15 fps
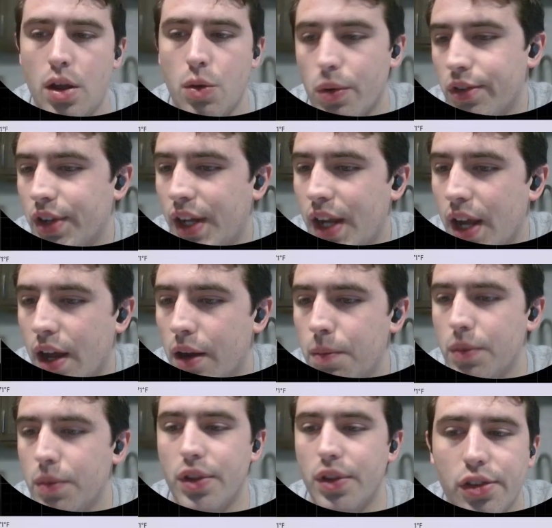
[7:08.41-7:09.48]
Once
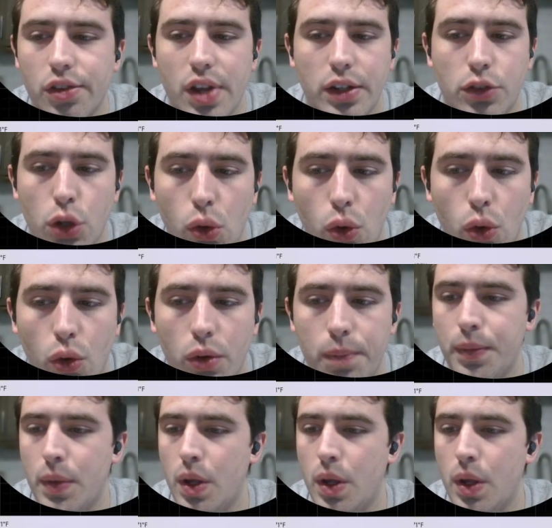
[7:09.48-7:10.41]
again, this is a tool.